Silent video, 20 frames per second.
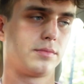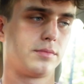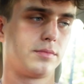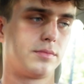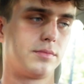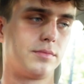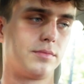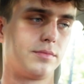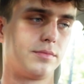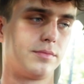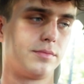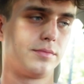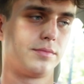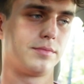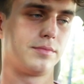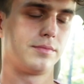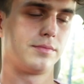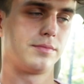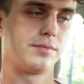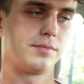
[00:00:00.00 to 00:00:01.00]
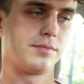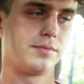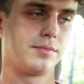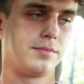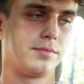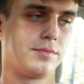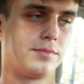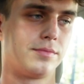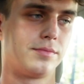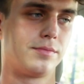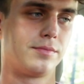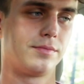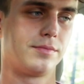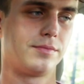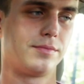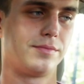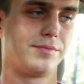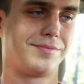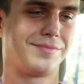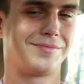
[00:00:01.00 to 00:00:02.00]

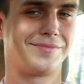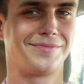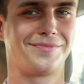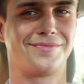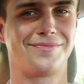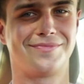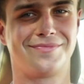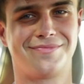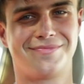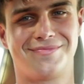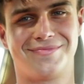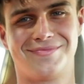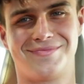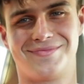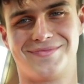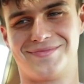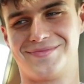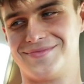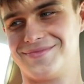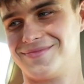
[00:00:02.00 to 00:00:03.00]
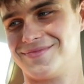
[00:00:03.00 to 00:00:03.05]
[no speech]